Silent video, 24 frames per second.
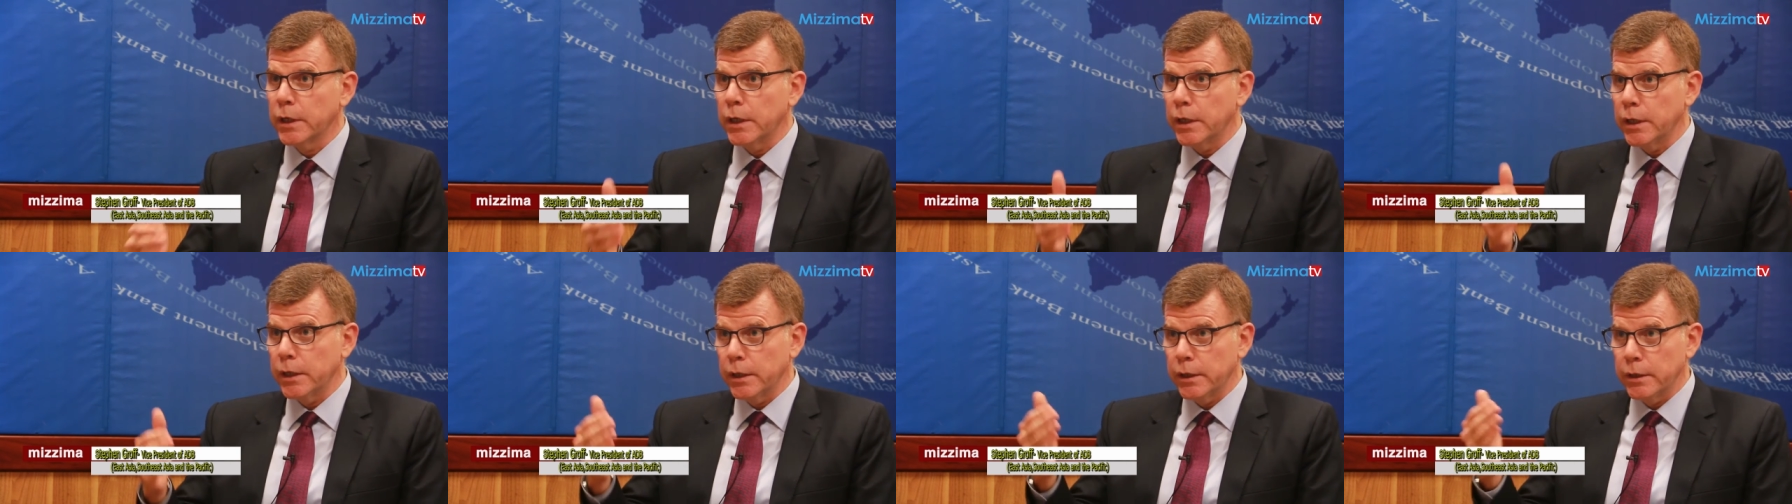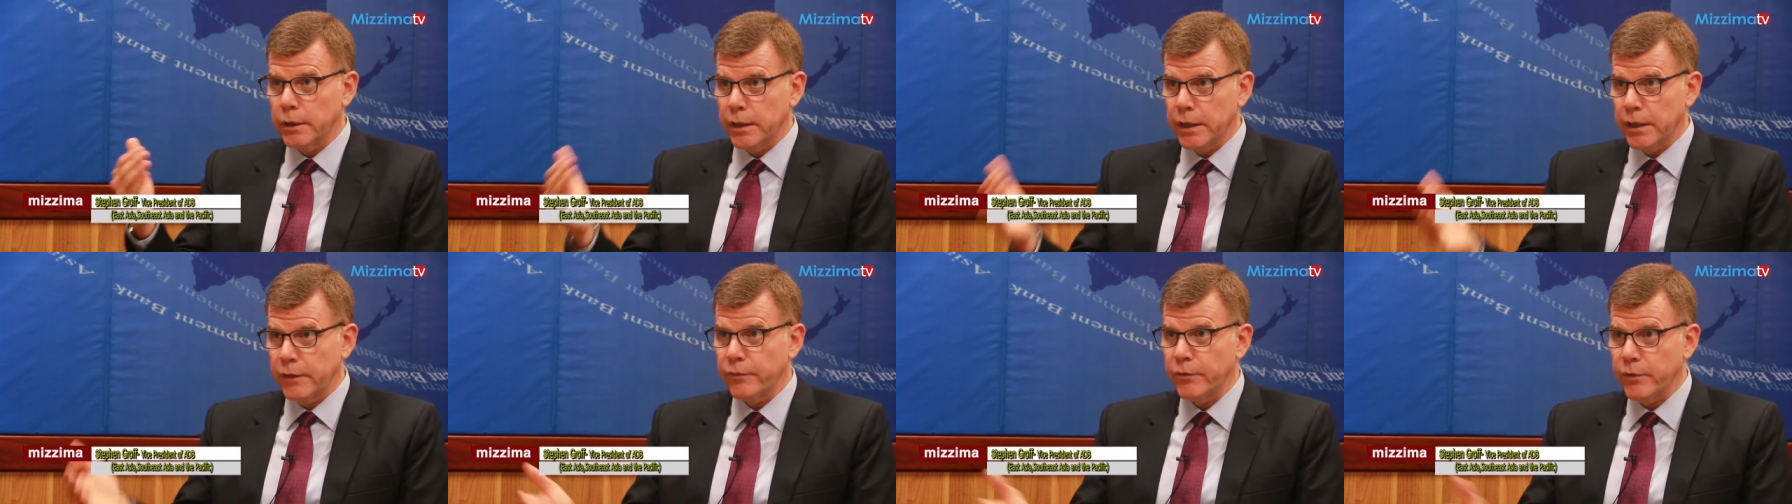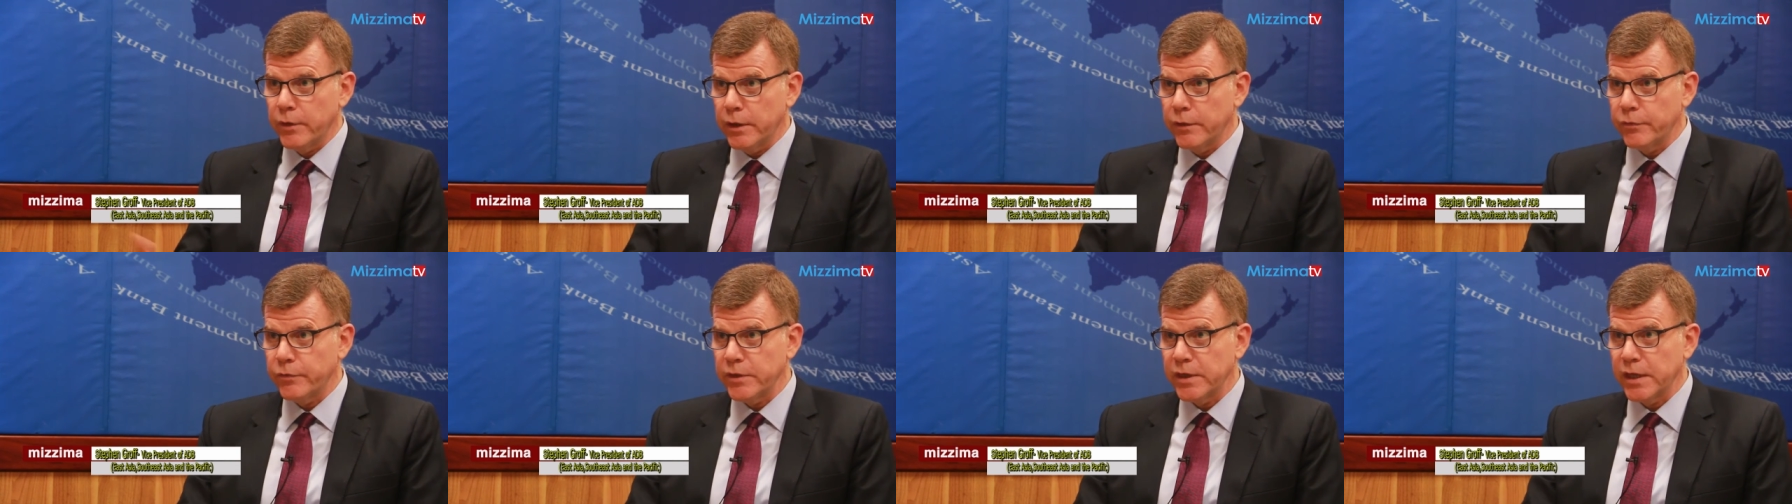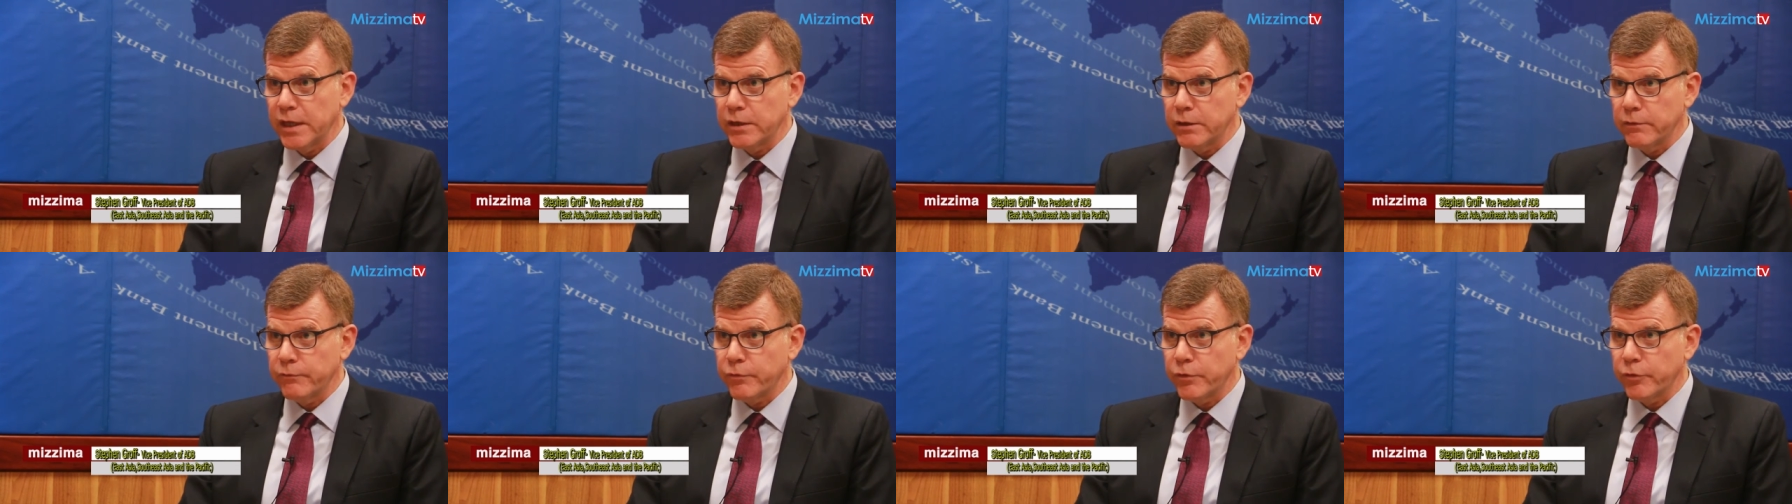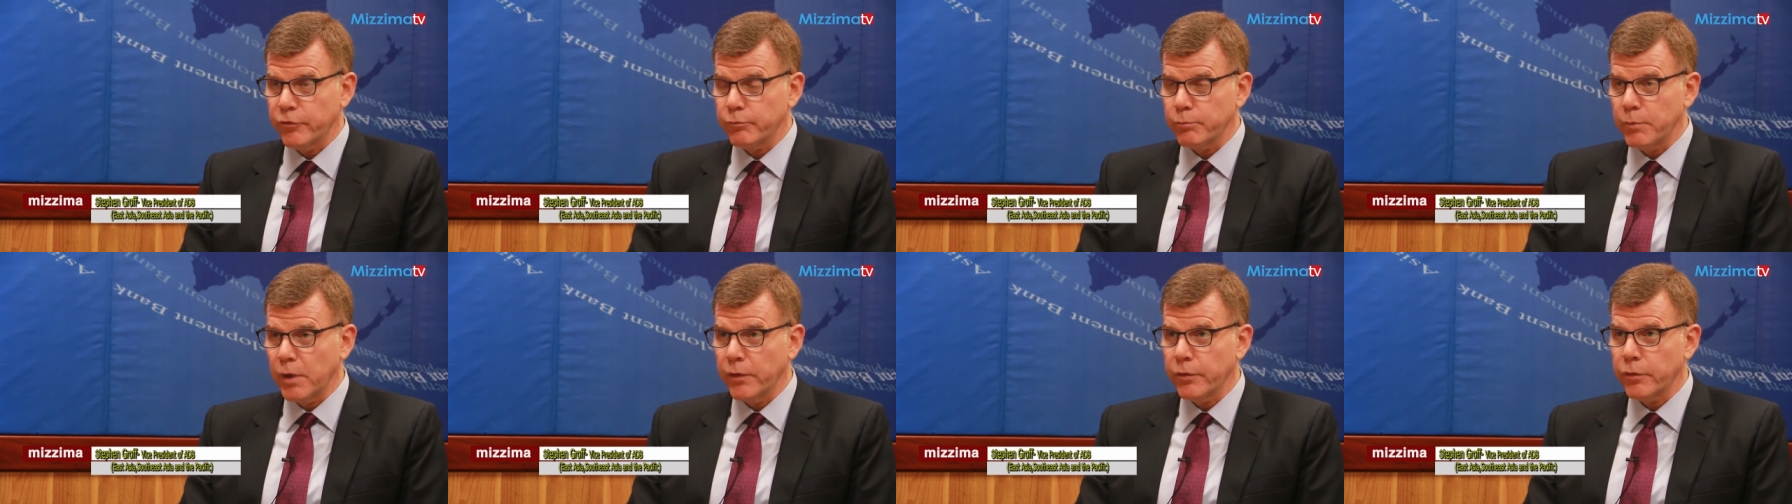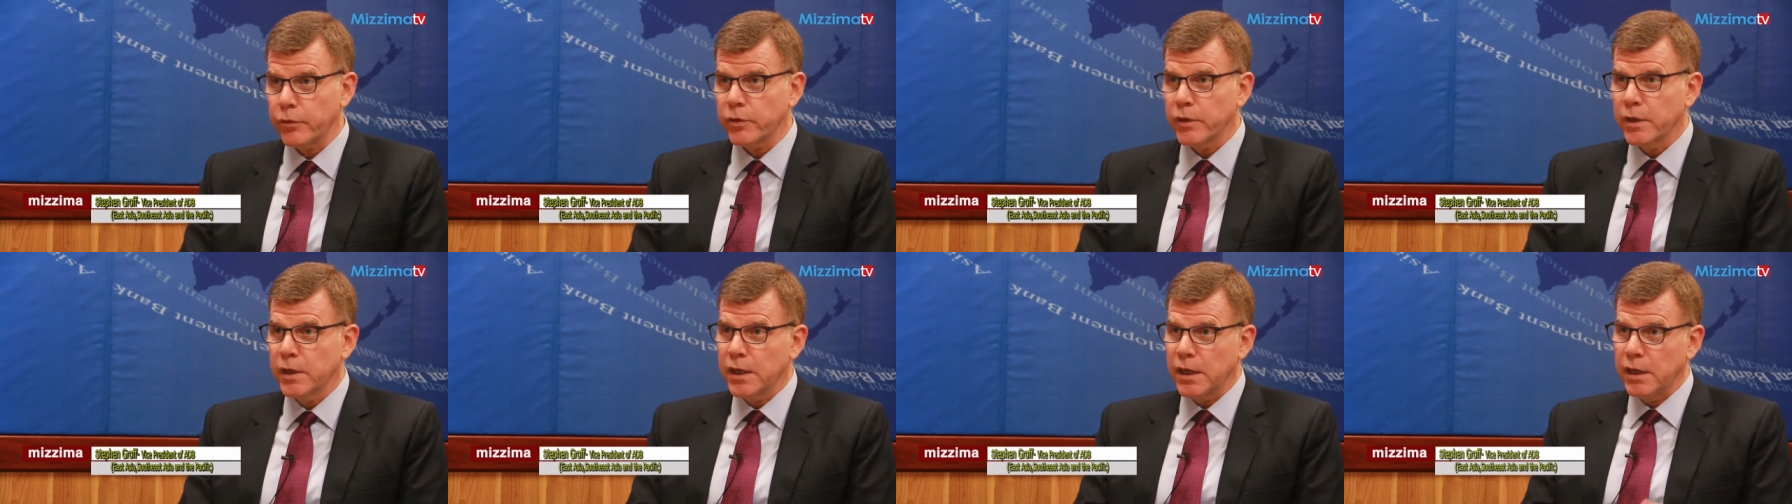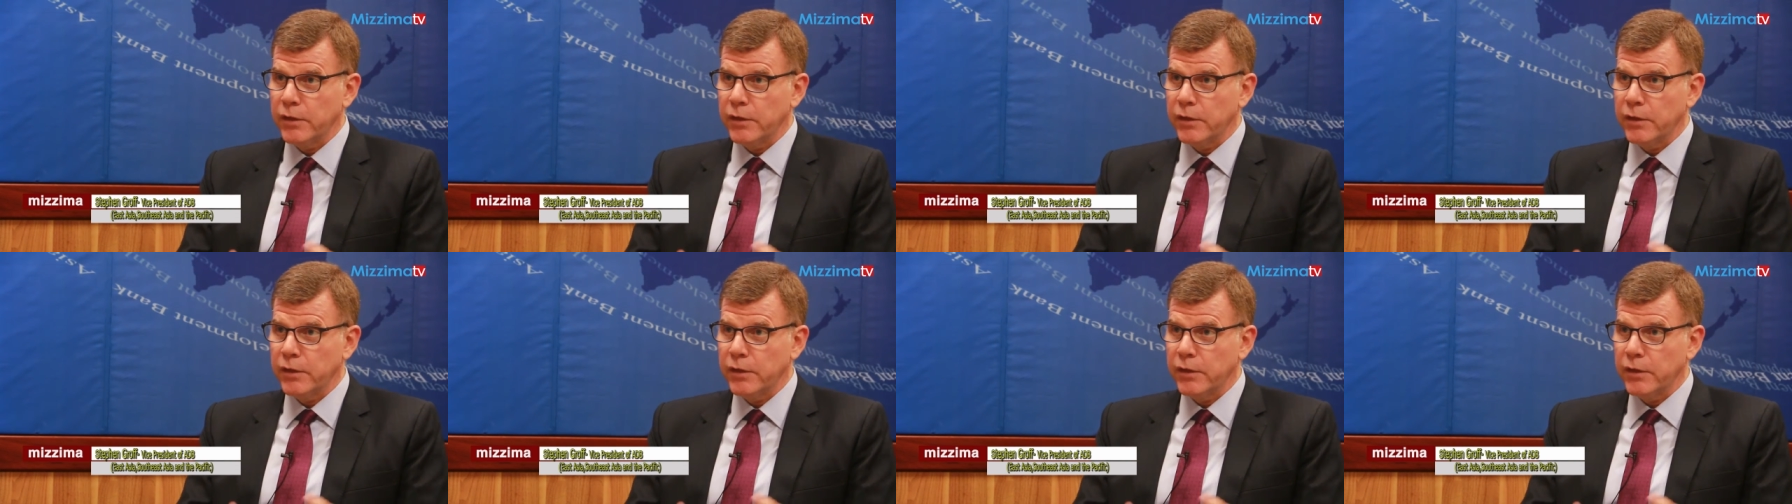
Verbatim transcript: uh, at, at, the end of this month.